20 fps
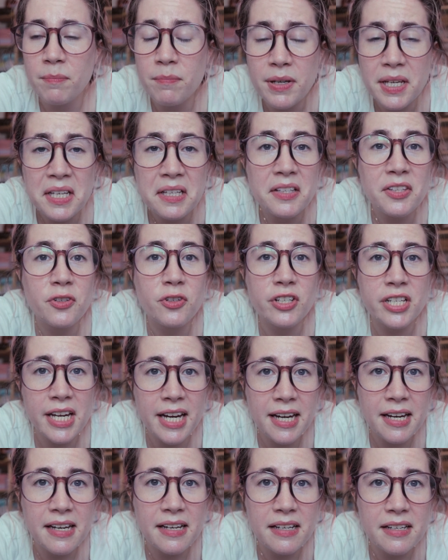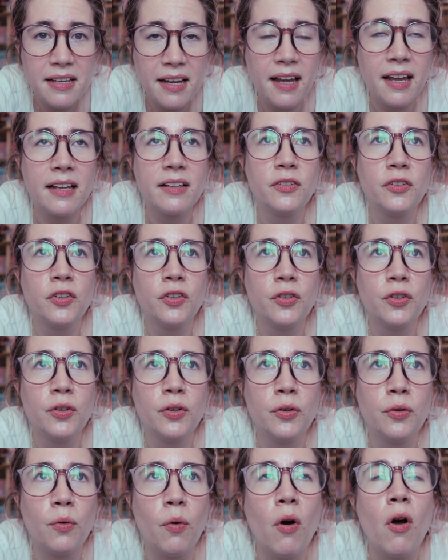be entertained and
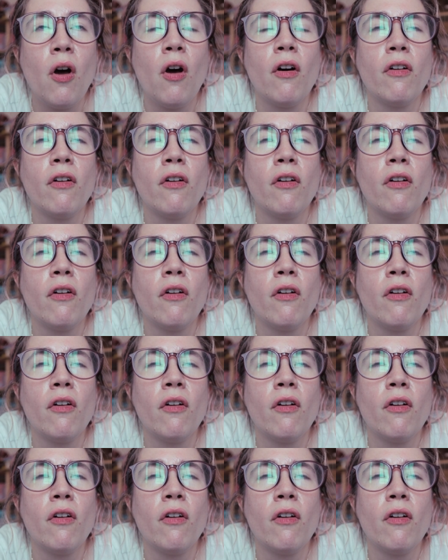to